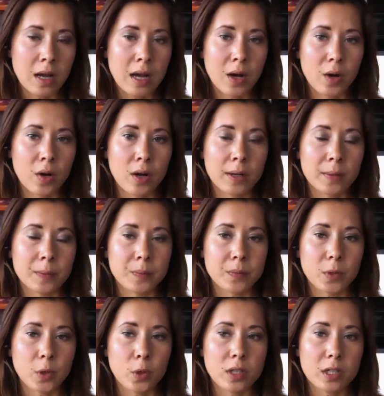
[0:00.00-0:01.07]
or
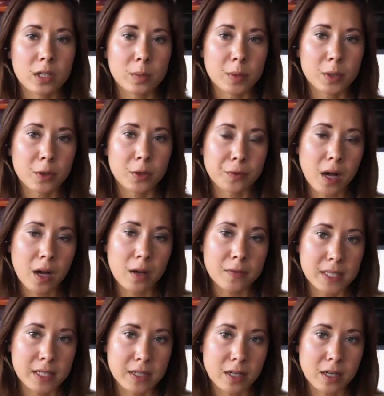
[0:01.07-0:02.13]
a little bit of Gov
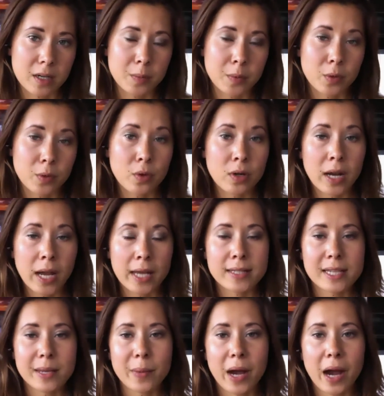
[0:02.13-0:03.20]
syrup, or add
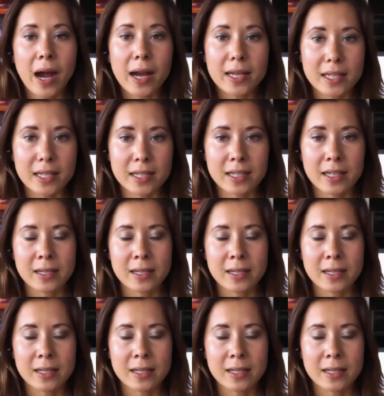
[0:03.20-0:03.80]
some honey.